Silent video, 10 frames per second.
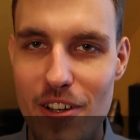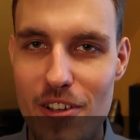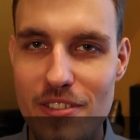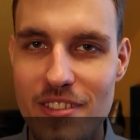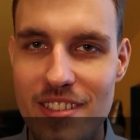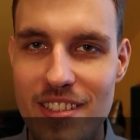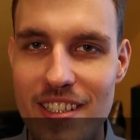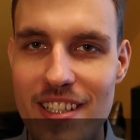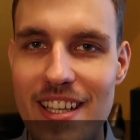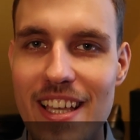on
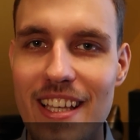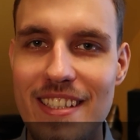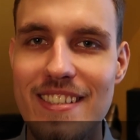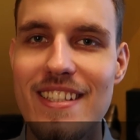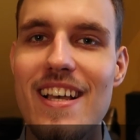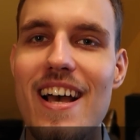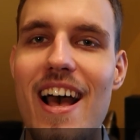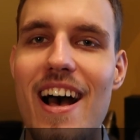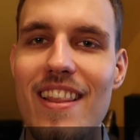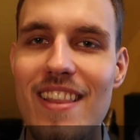is
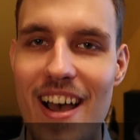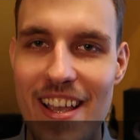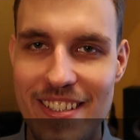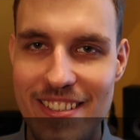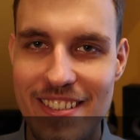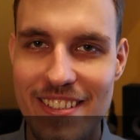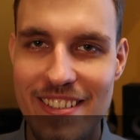aligned.